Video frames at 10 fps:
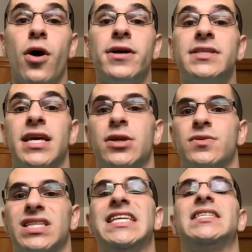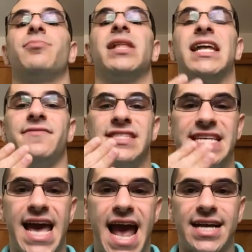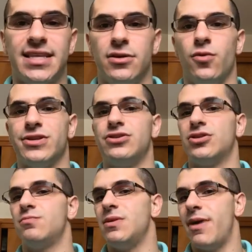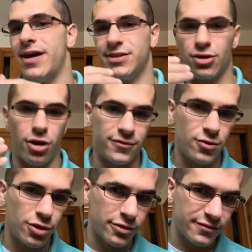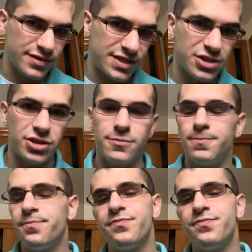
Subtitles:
was, that there was at least a plan of attack, that it wasn't just me passing her off to another physician.